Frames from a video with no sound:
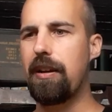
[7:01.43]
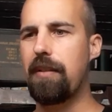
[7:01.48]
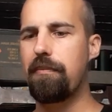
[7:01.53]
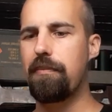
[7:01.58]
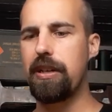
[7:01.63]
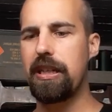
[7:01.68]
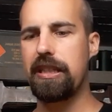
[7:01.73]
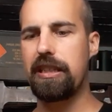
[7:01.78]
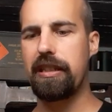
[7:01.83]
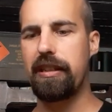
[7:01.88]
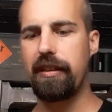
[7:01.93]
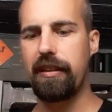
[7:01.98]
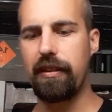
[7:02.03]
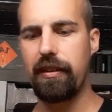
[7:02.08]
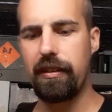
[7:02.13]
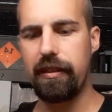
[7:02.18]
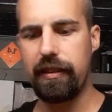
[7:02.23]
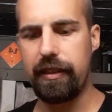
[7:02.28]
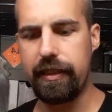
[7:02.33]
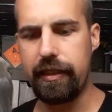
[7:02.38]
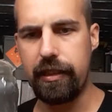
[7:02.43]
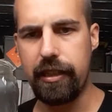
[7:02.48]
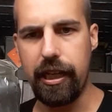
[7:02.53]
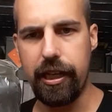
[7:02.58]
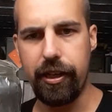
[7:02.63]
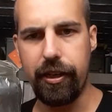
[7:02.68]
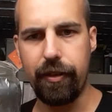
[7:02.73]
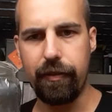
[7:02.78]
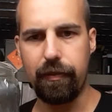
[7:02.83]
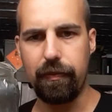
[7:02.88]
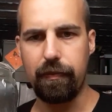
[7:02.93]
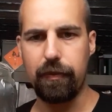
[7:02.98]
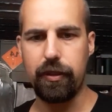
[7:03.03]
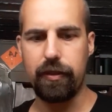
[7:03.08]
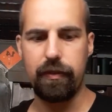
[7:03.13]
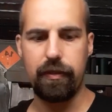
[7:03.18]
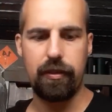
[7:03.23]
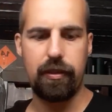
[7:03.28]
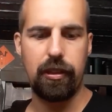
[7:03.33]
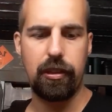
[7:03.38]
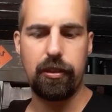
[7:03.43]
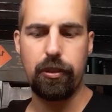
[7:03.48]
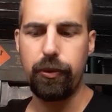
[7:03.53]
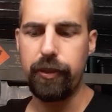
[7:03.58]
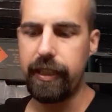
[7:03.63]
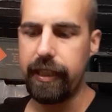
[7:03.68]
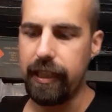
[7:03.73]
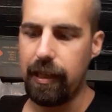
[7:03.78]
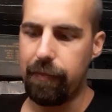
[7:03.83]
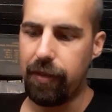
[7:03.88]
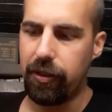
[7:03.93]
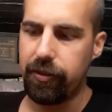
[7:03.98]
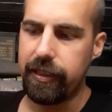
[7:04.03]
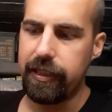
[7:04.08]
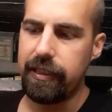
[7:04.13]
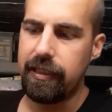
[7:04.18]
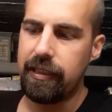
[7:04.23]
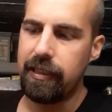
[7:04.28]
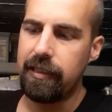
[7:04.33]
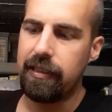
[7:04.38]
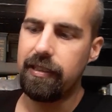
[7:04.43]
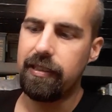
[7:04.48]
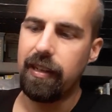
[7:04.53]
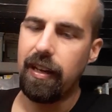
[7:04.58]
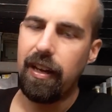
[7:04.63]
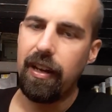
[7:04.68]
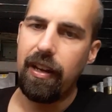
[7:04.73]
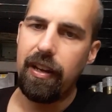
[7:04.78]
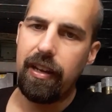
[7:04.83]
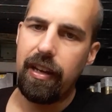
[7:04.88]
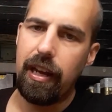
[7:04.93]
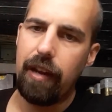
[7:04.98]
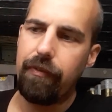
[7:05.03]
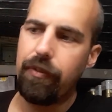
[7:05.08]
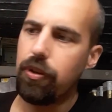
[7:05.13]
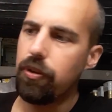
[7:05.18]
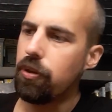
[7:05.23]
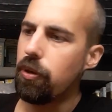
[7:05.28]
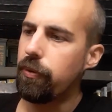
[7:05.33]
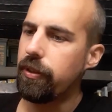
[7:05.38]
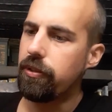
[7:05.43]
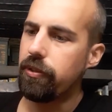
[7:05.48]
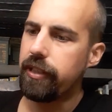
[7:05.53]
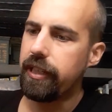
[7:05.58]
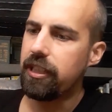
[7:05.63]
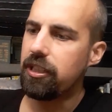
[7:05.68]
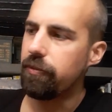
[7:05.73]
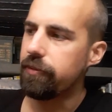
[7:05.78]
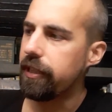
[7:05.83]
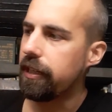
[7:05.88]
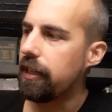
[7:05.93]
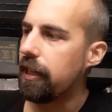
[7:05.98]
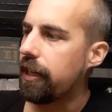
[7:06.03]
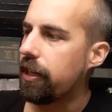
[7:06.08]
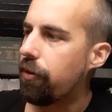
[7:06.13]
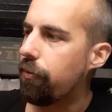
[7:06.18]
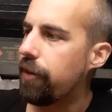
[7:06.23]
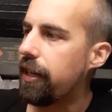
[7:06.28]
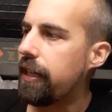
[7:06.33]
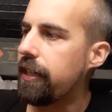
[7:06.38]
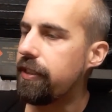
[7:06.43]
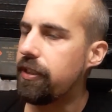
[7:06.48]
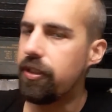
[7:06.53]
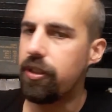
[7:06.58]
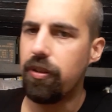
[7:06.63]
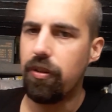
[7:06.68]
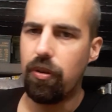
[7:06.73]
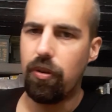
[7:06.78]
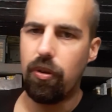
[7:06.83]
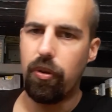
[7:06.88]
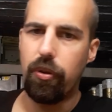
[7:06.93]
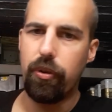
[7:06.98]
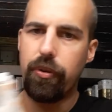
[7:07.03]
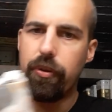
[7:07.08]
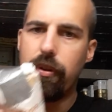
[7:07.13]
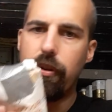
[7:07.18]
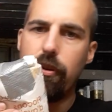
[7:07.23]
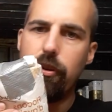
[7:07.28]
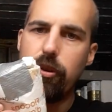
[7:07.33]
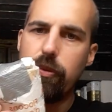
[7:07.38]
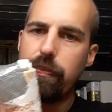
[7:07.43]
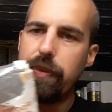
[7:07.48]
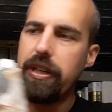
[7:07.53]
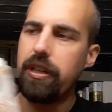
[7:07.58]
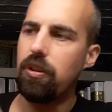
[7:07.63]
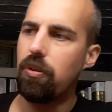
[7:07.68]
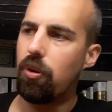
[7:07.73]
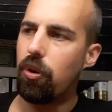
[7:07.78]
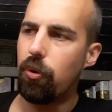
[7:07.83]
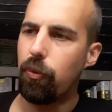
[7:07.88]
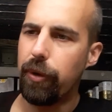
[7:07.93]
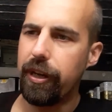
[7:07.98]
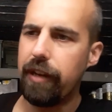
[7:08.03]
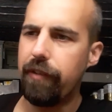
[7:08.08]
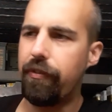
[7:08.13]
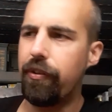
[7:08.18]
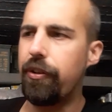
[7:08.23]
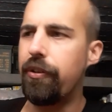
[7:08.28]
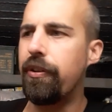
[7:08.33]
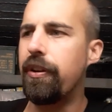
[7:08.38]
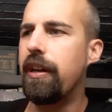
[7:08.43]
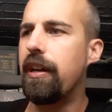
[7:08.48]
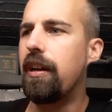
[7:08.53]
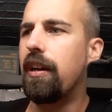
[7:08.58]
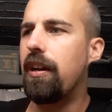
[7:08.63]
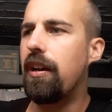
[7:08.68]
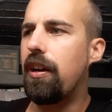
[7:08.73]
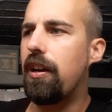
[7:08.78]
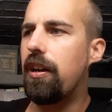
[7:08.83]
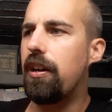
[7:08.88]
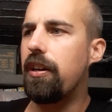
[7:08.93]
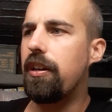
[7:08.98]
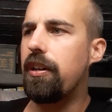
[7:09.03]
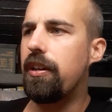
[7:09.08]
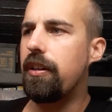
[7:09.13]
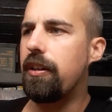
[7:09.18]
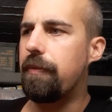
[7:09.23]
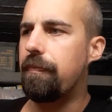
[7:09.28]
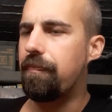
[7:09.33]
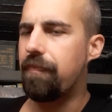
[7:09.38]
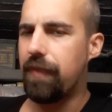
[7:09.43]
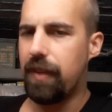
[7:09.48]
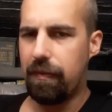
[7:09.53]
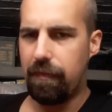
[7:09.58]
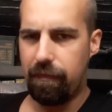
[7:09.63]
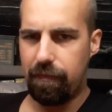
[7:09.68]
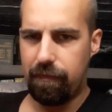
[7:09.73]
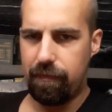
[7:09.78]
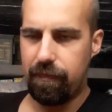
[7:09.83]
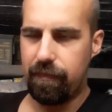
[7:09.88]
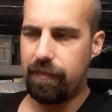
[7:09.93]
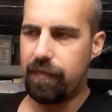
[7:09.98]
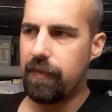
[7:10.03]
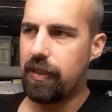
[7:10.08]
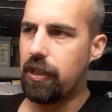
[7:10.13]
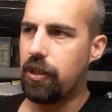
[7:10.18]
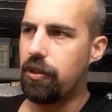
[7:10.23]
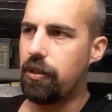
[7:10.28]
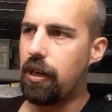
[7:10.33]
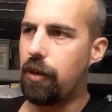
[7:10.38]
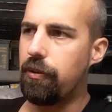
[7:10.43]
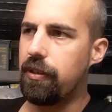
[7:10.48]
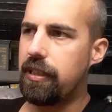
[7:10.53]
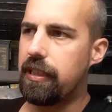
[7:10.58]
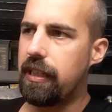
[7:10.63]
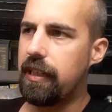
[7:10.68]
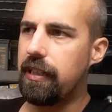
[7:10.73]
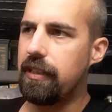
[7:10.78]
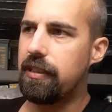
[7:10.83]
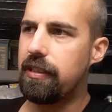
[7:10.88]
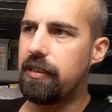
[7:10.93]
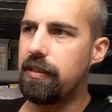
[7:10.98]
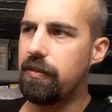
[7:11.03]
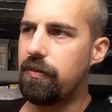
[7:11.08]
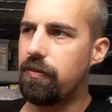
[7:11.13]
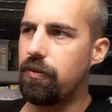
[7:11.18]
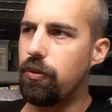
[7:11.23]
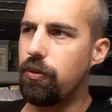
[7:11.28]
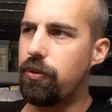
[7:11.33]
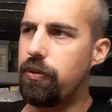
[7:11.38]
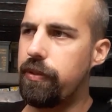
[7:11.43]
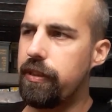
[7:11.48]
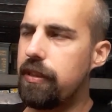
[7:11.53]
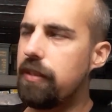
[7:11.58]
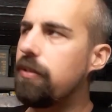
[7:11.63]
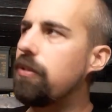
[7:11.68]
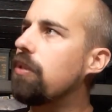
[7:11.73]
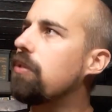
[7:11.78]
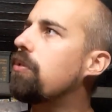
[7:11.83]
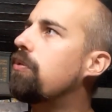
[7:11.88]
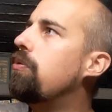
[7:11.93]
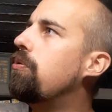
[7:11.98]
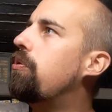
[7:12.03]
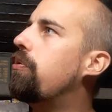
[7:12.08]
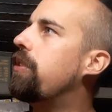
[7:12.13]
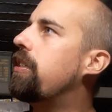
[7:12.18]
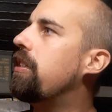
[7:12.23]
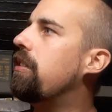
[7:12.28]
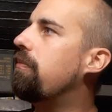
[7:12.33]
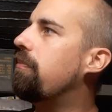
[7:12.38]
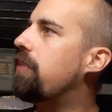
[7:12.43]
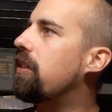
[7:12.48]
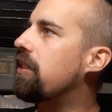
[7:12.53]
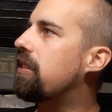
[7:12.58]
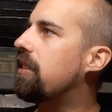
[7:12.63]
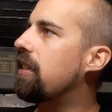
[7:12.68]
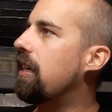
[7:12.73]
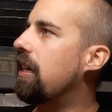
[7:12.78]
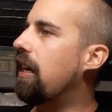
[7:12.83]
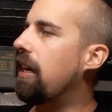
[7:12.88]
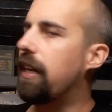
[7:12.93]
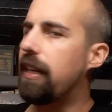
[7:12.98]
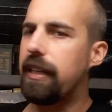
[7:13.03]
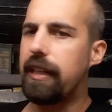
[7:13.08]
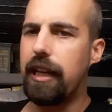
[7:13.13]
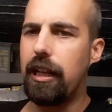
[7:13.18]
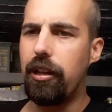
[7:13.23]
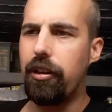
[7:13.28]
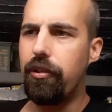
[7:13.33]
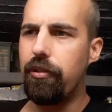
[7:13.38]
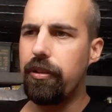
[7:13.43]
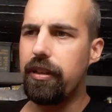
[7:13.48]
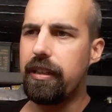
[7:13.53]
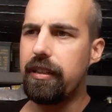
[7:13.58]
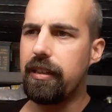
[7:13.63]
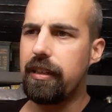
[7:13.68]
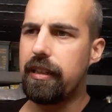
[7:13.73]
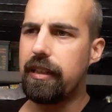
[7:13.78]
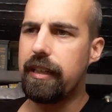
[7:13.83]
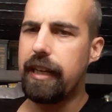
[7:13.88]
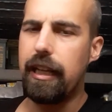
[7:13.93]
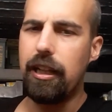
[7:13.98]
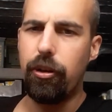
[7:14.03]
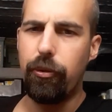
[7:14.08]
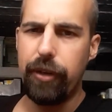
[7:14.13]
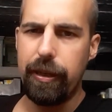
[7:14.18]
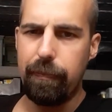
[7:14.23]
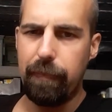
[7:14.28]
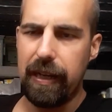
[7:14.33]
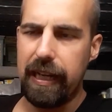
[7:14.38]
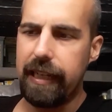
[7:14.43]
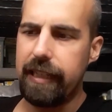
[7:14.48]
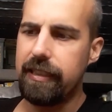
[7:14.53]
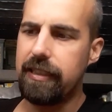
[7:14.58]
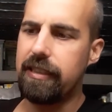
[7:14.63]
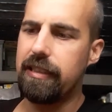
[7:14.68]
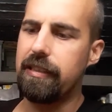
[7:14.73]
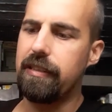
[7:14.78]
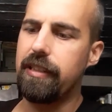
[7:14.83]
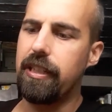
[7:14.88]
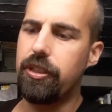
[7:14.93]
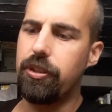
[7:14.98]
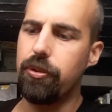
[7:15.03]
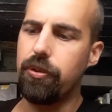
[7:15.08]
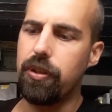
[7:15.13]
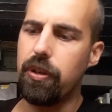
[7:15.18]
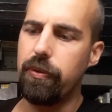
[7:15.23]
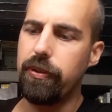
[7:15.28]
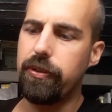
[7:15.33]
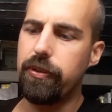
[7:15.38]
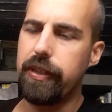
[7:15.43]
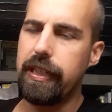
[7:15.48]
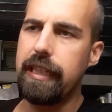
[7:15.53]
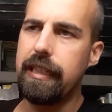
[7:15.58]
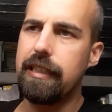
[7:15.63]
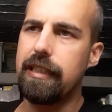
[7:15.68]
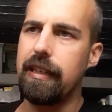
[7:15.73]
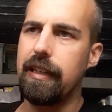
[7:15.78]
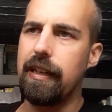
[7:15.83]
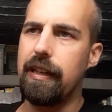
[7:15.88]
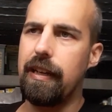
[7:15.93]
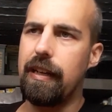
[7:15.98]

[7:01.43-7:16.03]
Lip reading: but the good thing about this is, if you're going to take something like rice or oatmeal or whatever, how do you say this? Not nutrition, but calorie plants that you're going to eat